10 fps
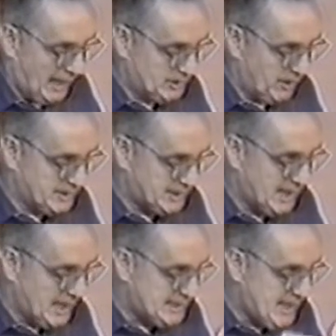And Jonah
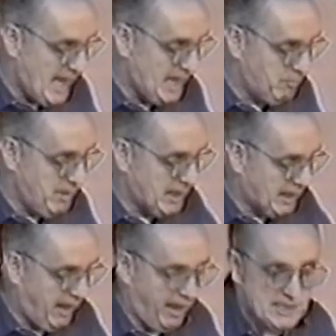says, take me
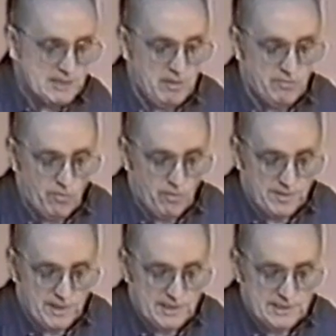and cast me
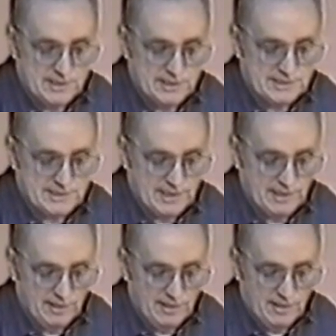forth into the
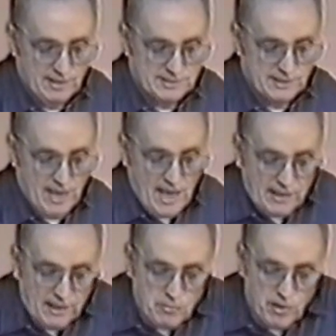sea. See?
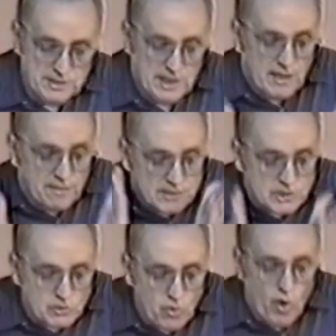In other words, the
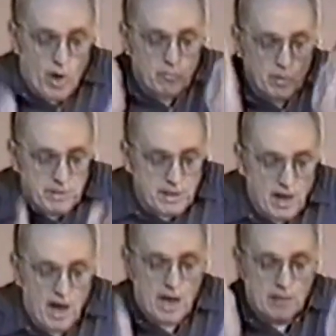storm will be
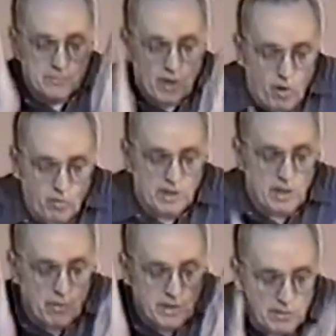calmed
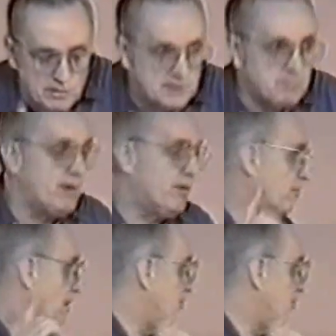only when your spirit,